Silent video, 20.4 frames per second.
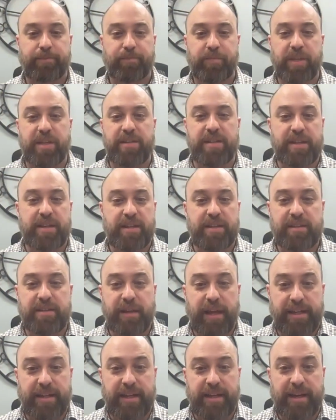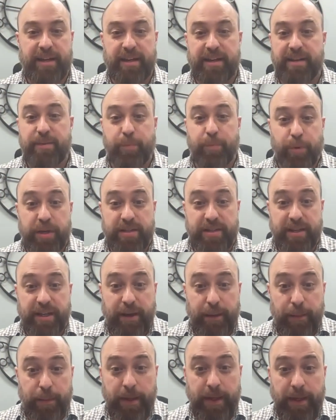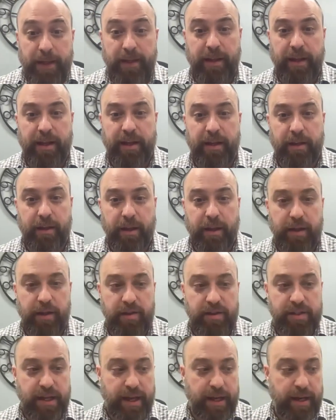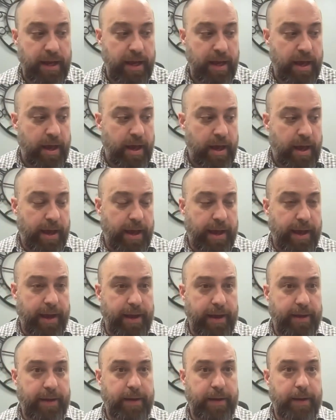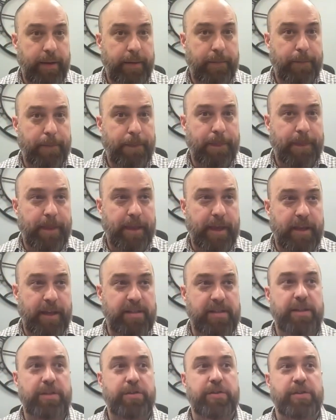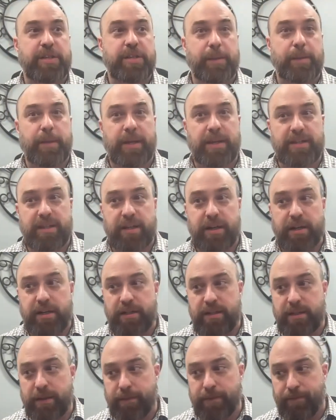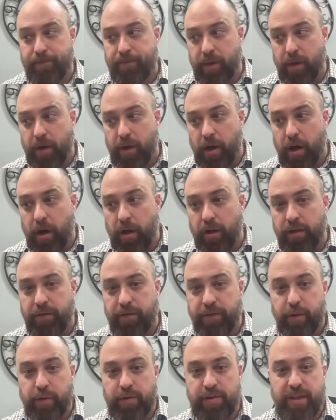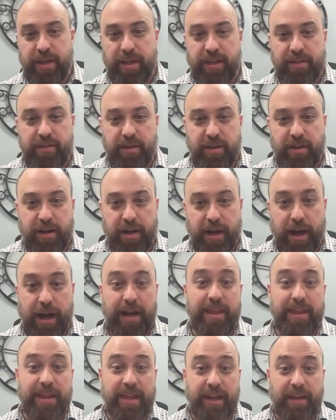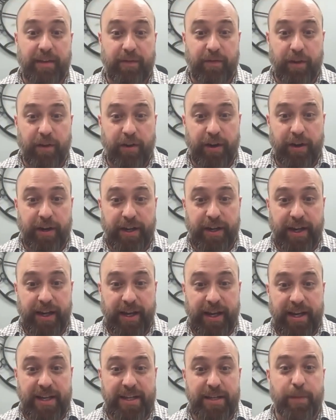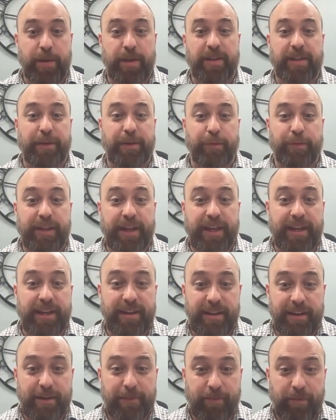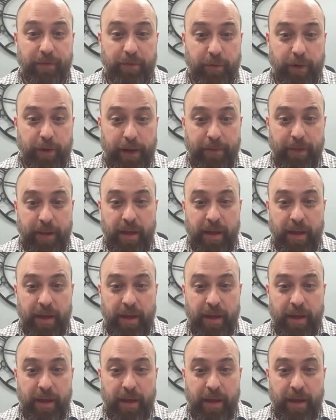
dizziness, lightheadedness, pre-syncope, like you said. And it's interesting because there's all of those things are, I think, very intimately related, right?